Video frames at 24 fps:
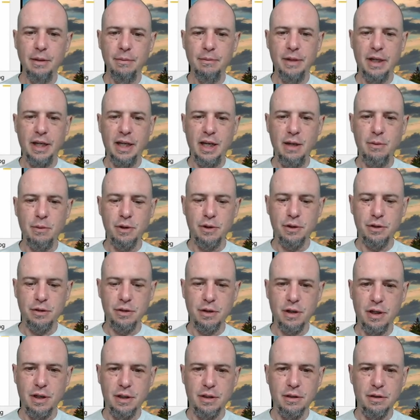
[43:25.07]
The keyboard
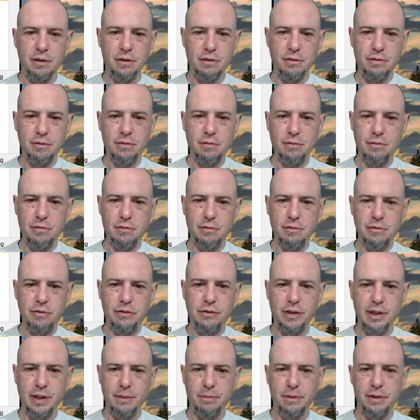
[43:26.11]
shortcuts are
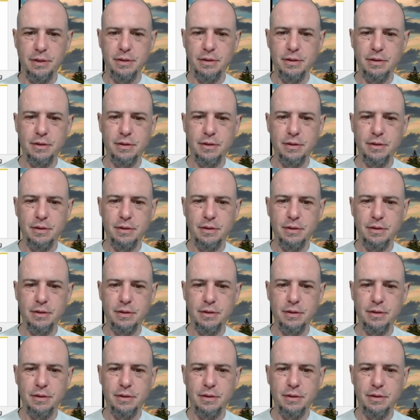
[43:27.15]
flipped.